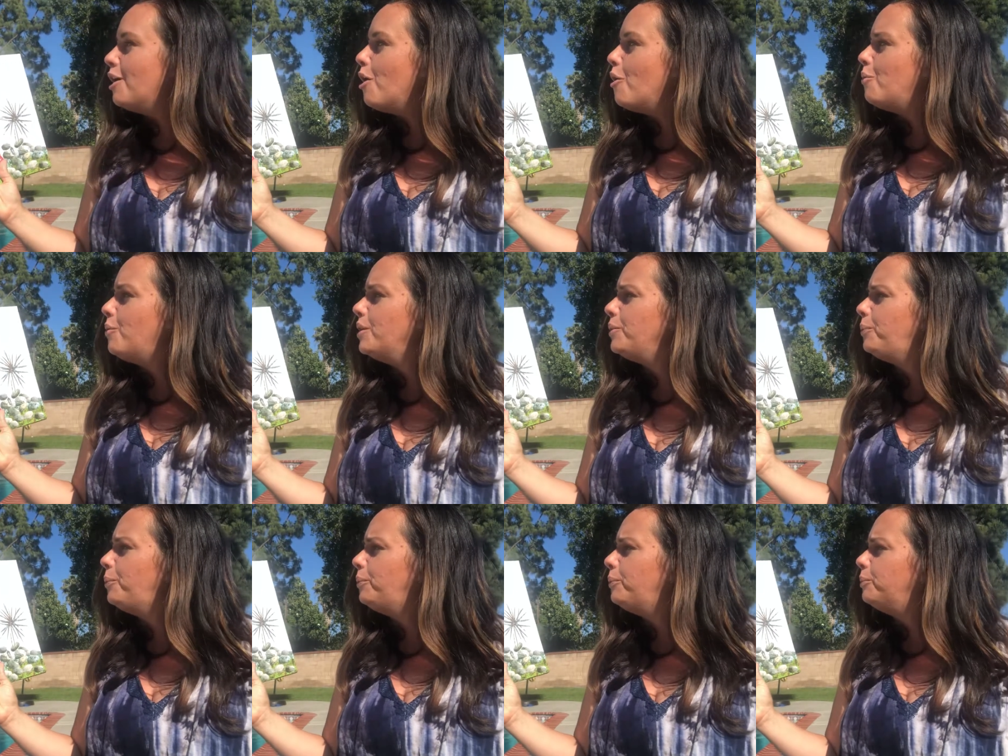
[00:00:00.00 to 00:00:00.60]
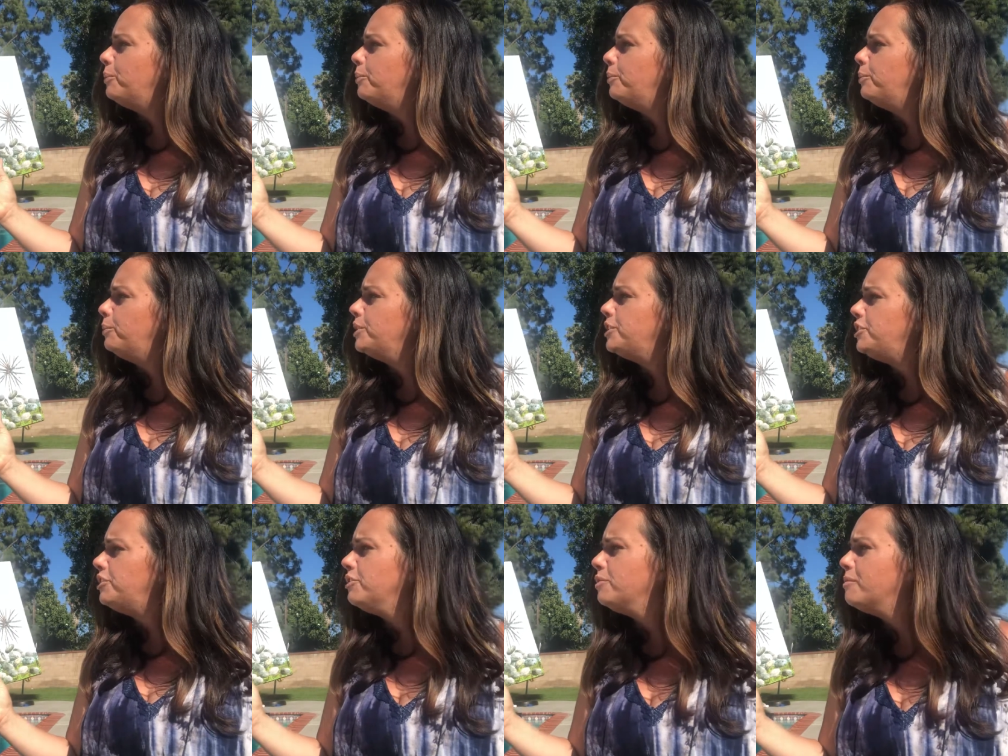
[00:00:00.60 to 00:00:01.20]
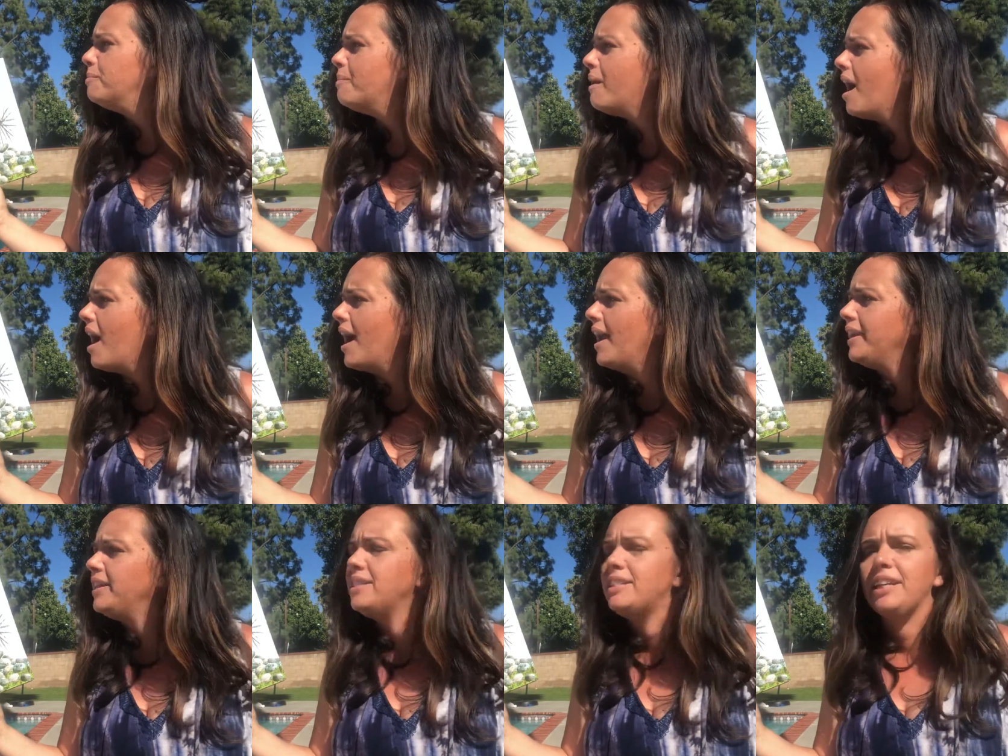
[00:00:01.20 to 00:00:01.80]
Would you
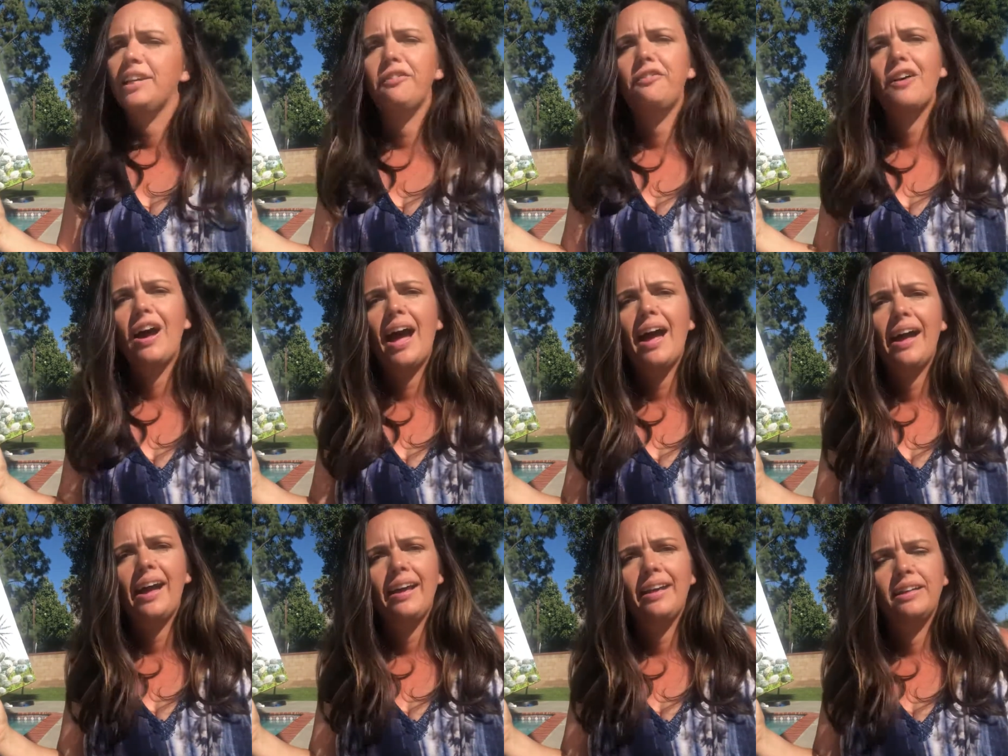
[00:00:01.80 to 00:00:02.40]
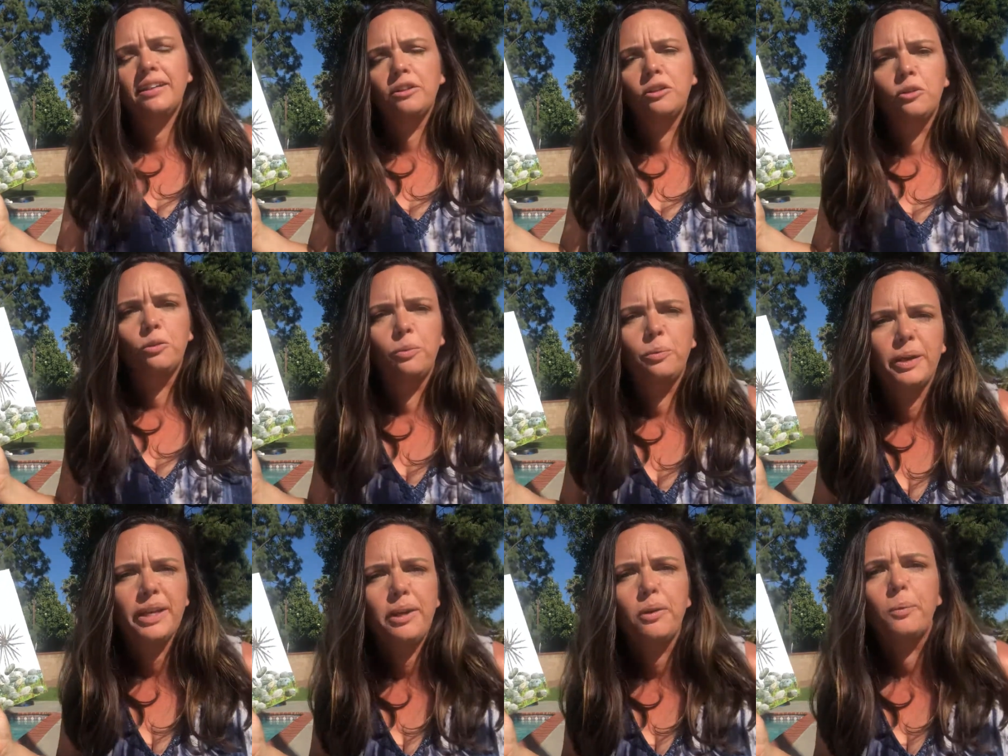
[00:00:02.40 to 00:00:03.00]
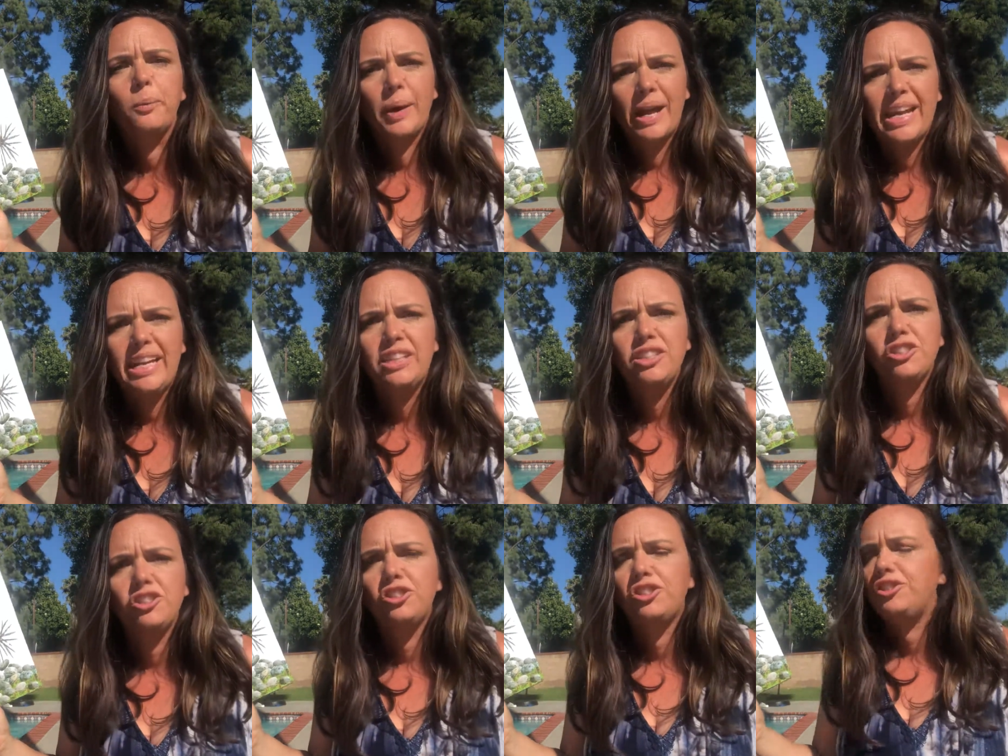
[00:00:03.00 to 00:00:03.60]
mind if I
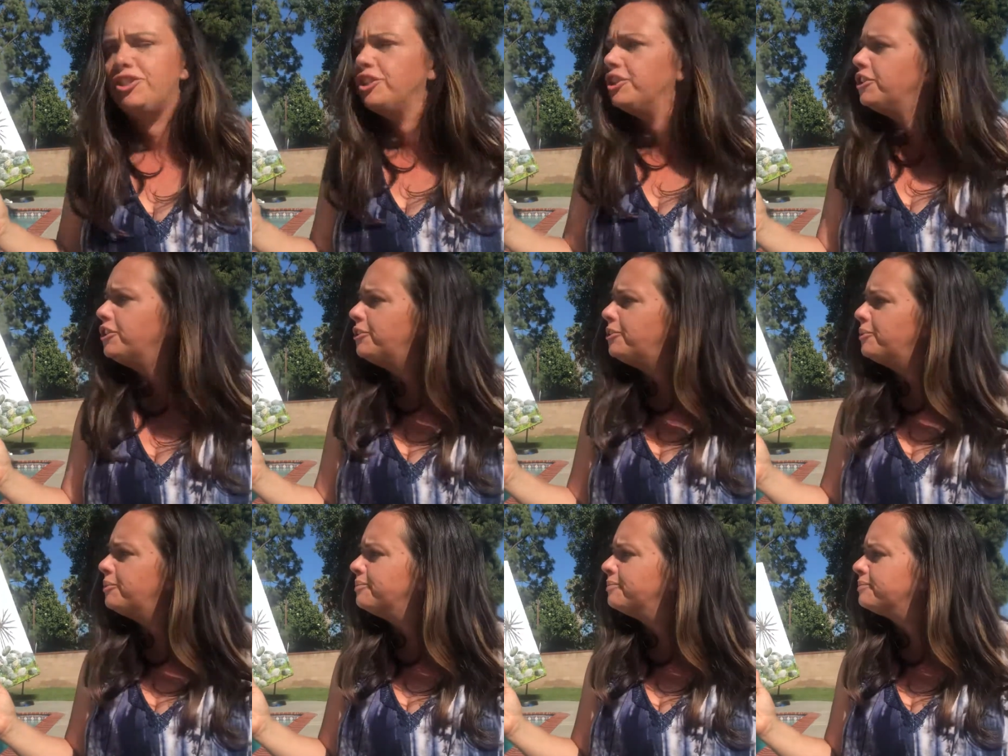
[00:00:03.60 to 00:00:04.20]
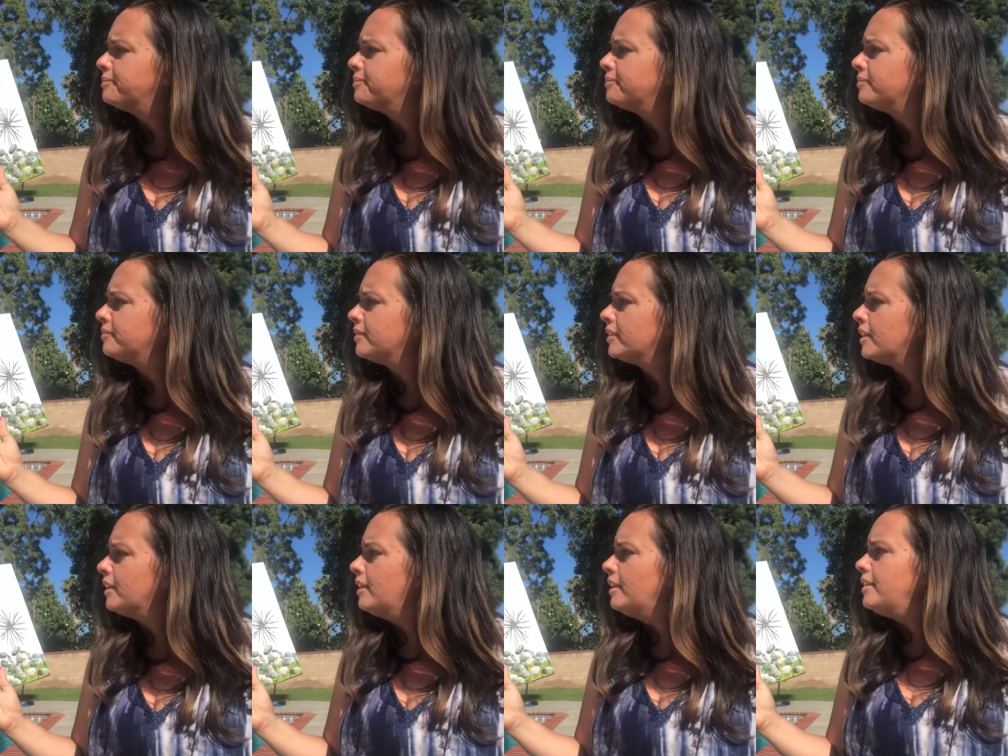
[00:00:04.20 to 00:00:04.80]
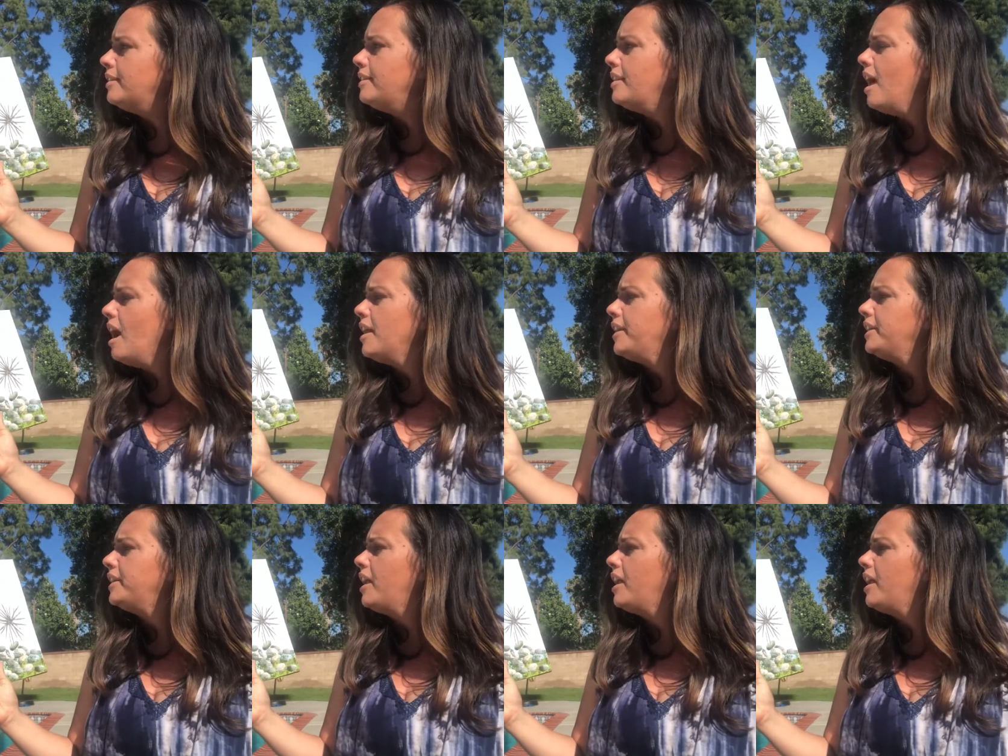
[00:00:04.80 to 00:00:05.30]
rearranged you?" "Not at